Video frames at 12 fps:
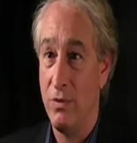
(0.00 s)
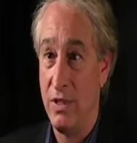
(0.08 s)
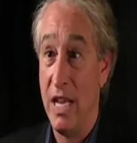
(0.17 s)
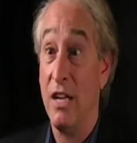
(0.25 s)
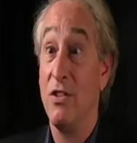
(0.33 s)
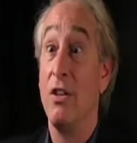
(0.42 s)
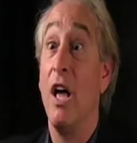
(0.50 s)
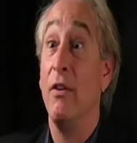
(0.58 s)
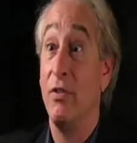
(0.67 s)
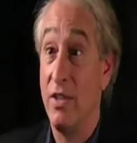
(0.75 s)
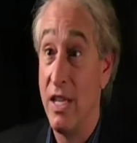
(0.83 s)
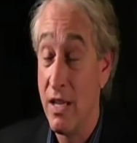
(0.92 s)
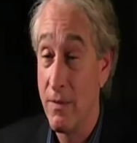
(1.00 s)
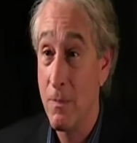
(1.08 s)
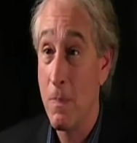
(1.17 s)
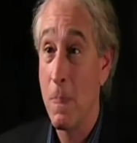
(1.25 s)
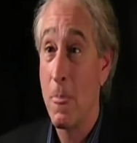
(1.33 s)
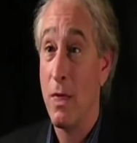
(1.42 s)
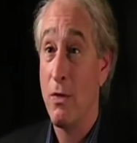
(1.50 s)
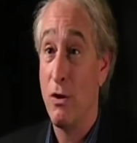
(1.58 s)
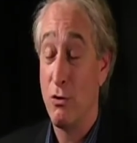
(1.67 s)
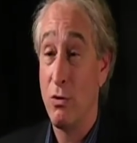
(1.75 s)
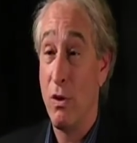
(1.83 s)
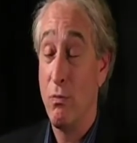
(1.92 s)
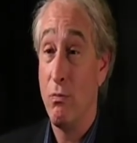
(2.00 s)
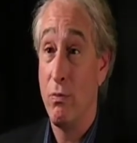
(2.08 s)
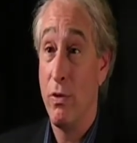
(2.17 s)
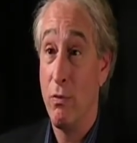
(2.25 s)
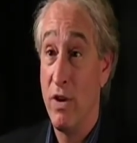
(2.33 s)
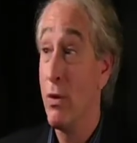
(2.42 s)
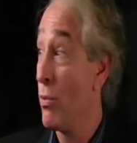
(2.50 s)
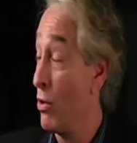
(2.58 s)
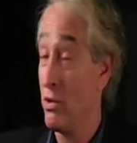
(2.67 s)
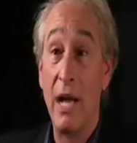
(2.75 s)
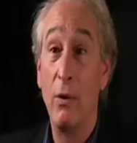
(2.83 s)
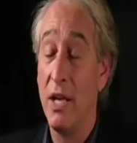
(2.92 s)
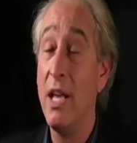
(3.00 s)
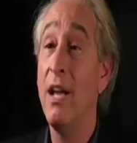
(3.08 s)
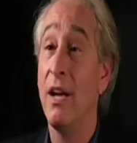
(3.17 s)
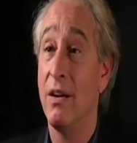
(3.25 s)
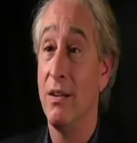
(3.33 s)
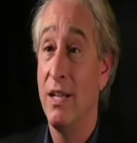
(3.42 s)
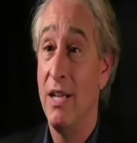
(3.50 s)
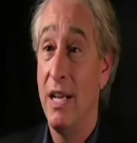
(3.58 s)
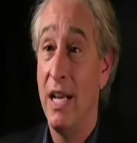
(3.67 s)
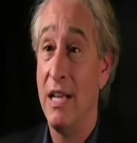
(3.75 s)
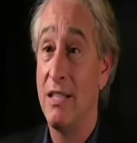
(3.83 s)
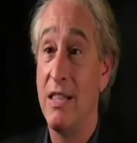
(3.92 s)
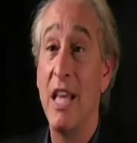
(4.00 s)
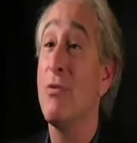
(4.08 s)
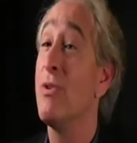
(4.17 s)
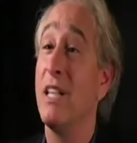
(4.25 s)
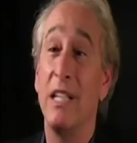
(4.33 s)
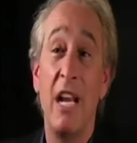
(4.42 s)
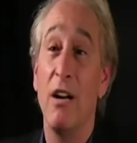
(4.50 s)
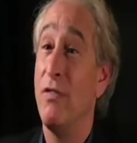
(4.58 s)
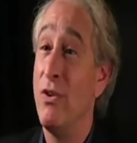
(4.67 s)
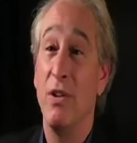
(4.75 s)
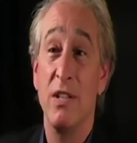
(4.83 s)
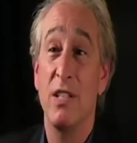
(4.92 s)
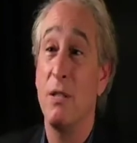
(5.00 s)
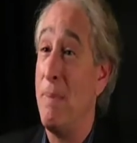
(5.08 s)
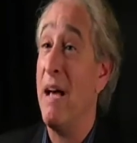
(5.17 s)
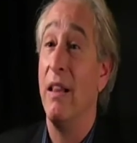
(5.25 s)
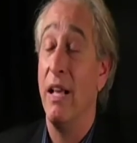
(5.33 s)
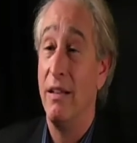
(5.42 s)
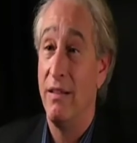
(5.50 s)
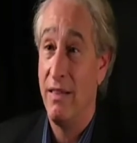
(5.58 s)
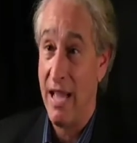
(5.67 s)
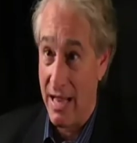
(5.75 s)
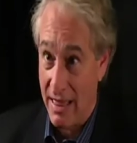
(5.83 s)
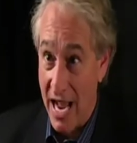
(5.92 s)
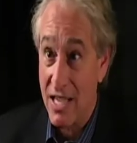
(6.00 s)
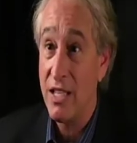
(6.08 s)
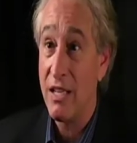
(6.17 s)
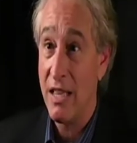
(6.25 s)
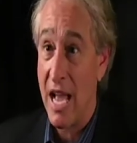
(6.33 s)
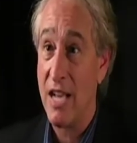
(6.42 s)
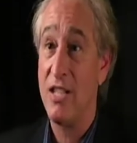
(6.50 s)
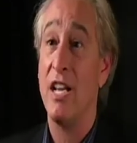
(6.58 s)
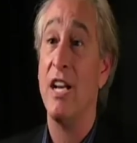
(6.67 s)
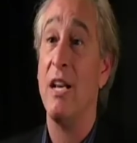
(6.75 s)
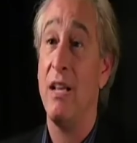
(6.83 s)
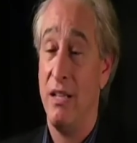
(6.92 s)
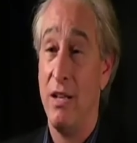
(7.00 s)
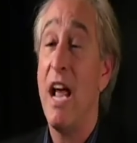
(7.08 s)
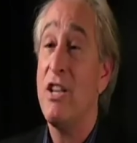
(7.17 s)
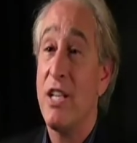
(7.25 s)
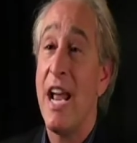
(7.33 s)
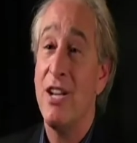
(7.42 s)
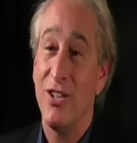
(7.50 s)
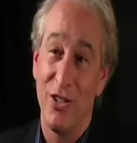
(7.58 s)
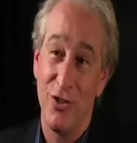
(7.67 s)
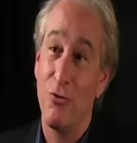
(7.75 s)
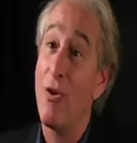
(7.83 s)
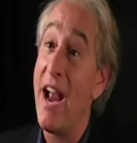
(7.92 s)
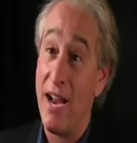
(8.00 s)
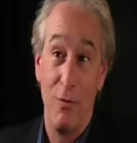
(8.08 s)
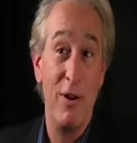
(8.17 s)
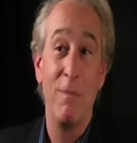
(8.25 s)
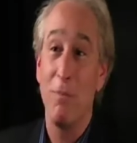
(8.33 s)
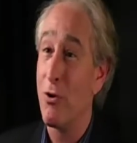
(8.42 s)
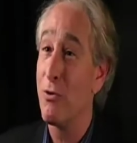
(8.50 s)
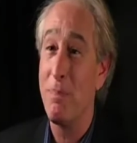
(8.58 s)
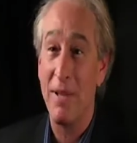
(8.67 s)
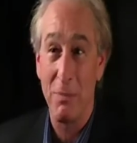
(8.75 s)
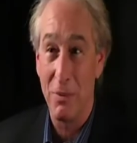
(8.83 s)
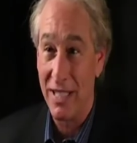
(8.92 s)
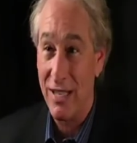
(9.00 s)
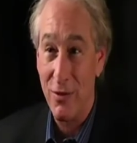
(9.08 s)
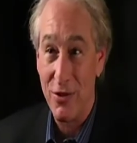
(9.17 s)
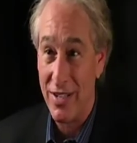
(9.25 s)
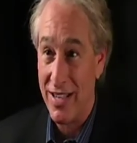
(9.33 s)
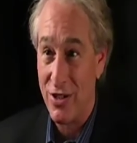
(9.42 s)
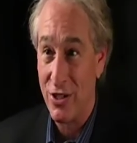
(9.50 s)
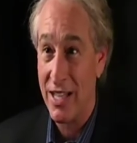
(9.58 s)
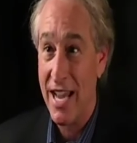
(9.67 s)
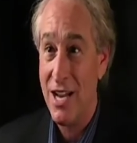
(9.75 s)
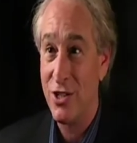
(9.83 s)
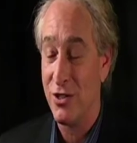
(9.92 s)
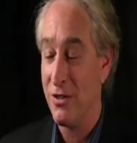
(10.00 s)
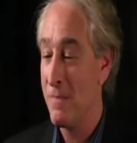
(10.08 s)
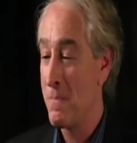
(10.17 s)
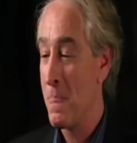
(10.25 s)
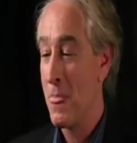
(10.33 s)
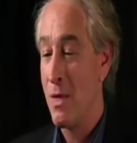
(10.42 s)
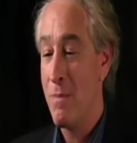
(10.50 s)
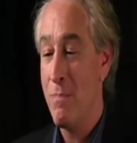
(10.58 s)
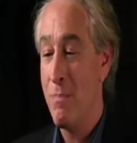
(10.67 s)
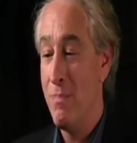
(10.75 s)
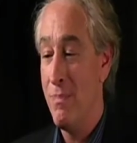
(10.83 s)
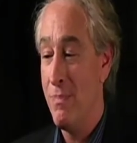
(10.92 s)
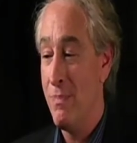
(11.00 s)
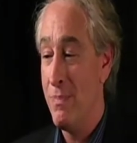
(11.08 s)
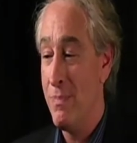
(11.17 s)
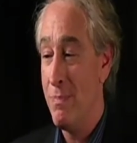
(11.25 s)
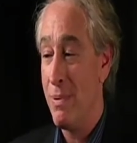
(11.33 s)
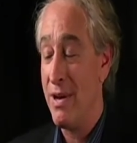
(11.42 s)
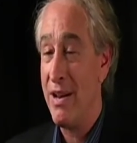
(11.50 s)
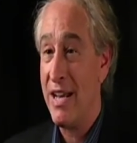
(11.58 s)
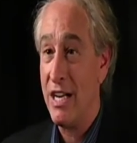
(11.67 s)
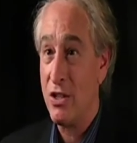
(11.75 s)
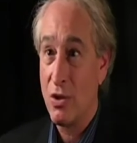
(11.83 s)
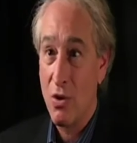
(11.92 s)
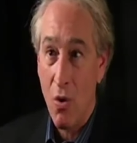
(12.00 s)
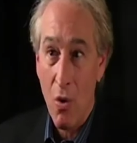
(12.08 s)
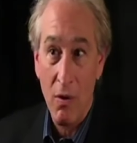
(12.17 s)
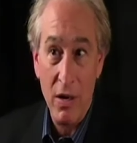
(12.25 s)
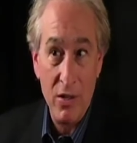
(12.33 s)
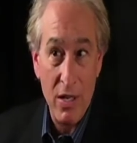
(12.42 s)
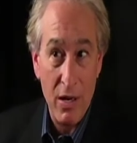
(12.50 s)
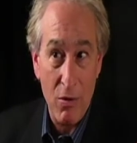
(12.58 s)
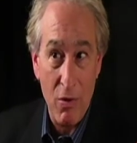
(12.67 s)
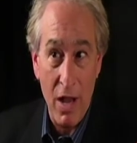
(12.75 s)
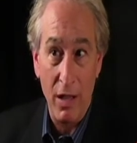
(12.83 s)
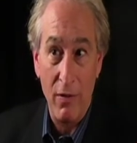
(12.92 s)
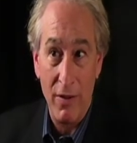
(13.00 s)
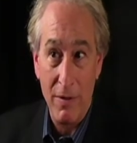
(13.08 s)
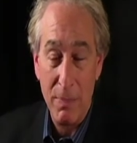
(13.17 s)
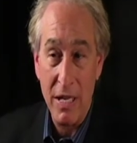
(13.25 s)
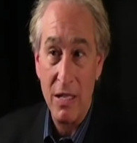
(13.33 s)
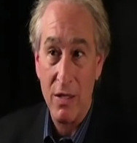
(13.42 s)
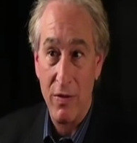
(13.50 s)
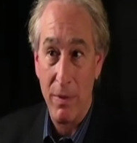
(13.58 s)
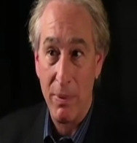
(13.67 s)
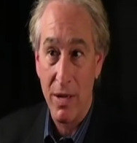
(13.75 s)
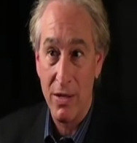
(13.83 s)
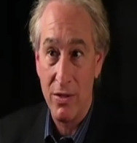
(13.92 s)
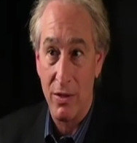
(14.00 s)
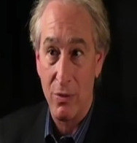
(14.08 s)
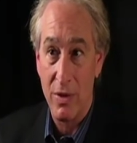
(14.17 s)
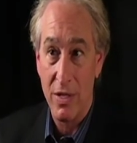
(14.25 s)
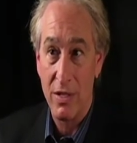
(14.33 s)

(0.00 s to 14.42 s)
Stanislavski, the real world out here is that they don't really care if you can spell it. That's in education is great. We're both big believers in education, but at its core, it's an irrelevant piece of the puzzle when